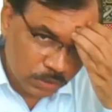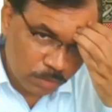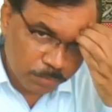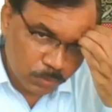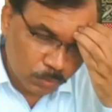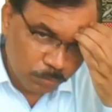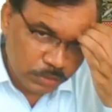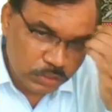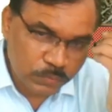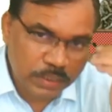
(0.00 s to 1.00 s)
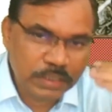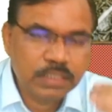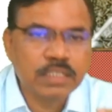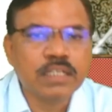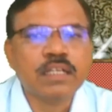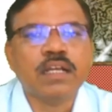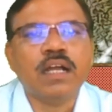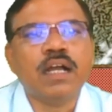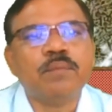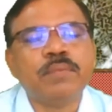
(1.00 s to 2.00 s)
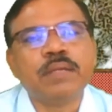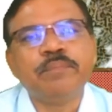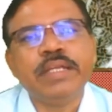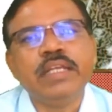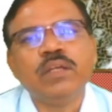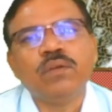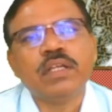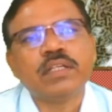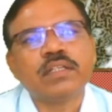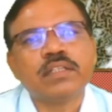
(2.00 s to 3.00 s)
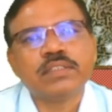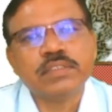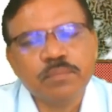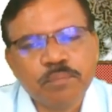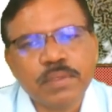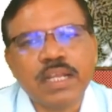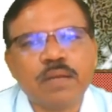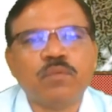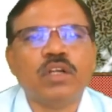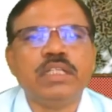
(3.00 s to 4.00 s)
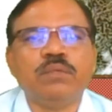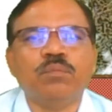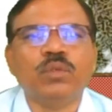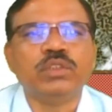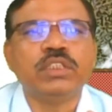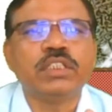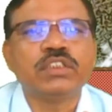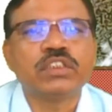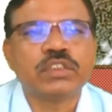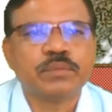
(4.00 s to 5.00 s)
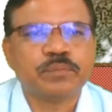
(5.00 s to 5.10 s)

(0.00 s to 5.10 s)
of two mutually perpendicular simple harmonic motions